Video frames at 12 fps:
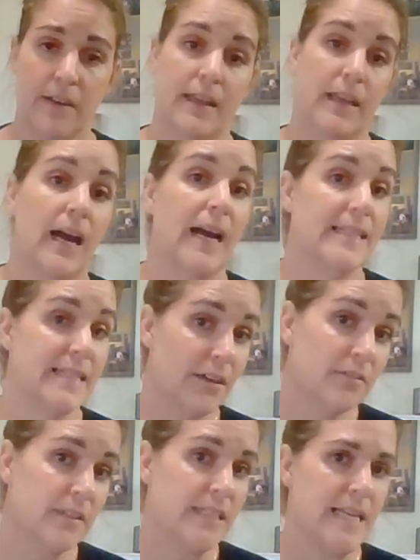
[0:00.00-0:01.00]
and I
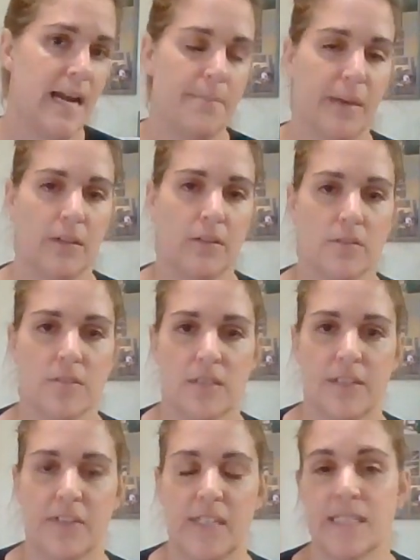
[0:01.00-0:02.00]
definitely tab medical
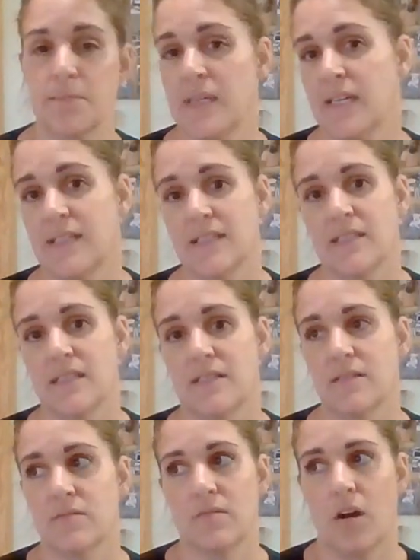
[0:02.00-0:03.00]
certificates because
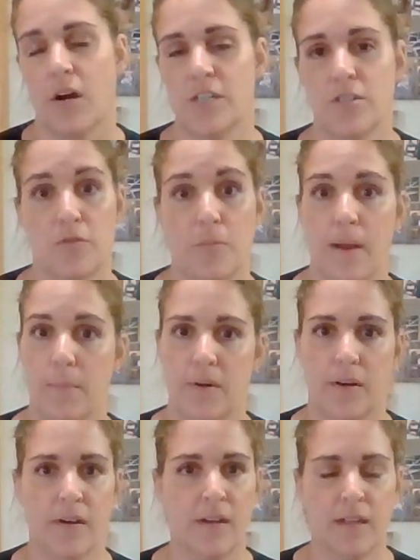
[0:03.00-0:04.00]
it's hard to
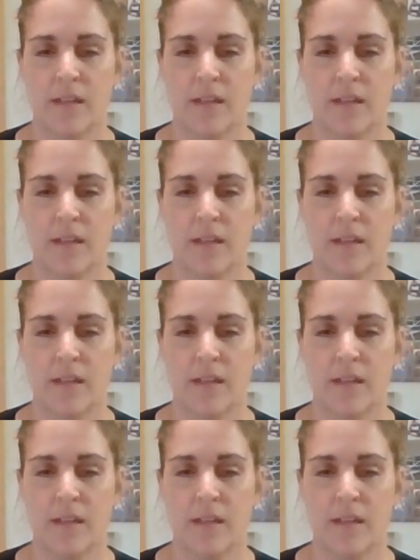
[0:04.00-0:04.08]
remember